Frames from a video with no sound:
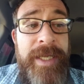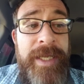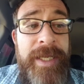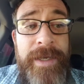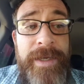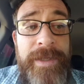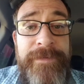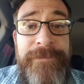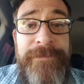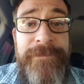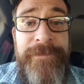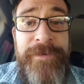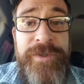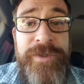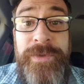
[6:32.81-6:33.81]
the
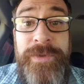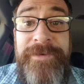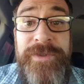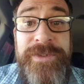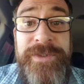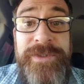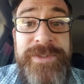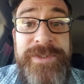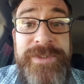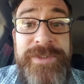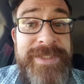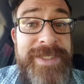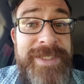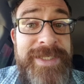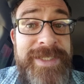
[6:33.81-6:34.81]
first 2 levels
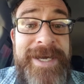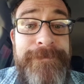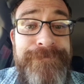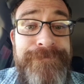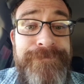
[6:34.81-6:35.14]
knocked out.